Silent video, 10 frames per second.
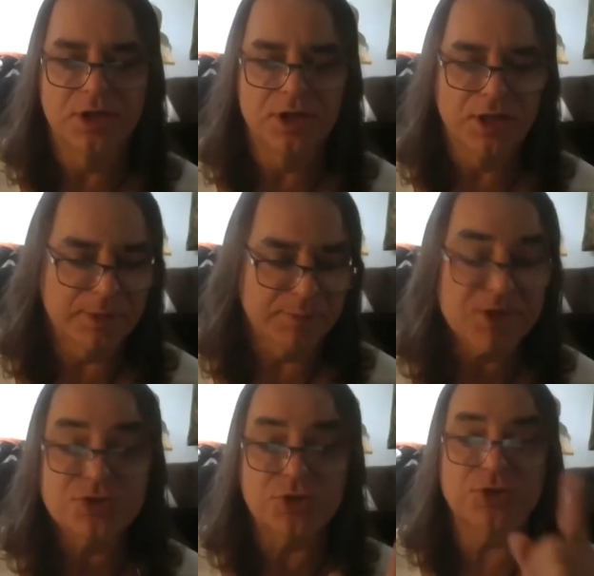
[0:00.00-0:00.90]
And make
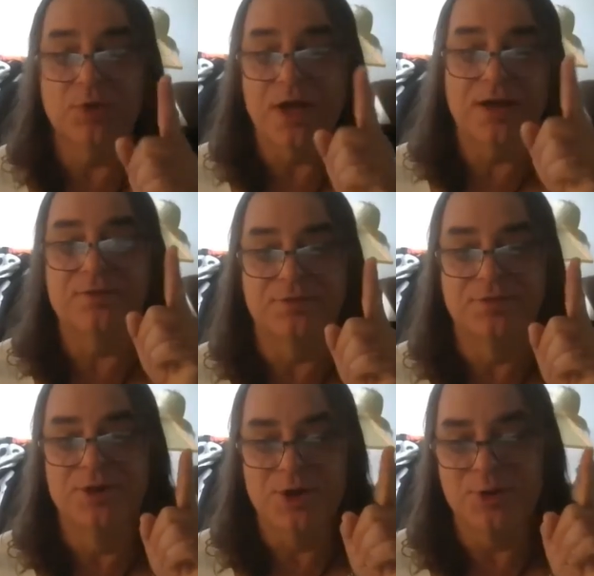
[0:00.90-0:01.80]
sure you have
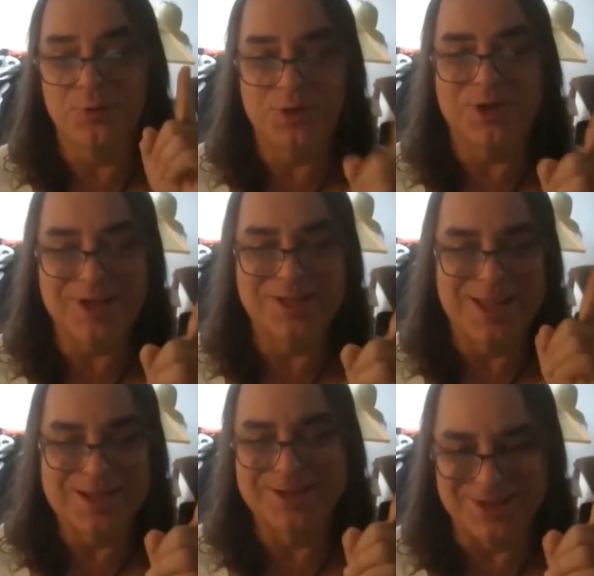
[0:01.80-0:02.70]
a working
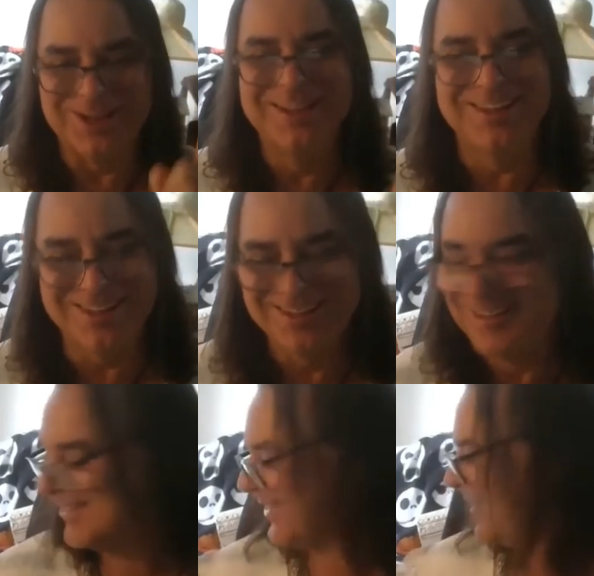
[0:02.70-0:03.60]
lighter.
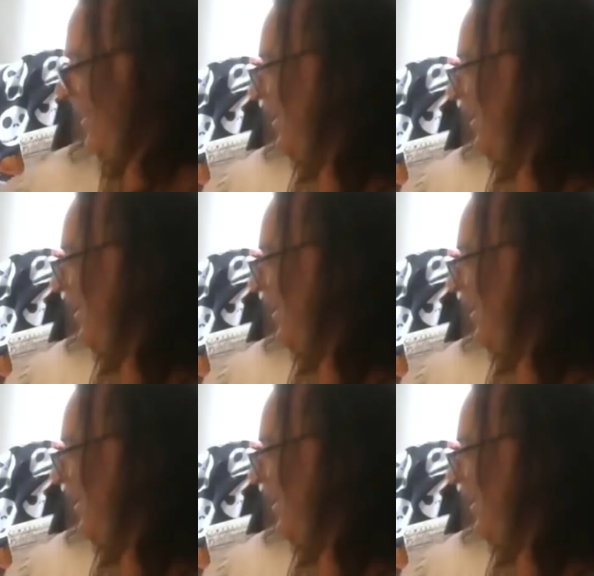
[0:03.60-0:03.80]
I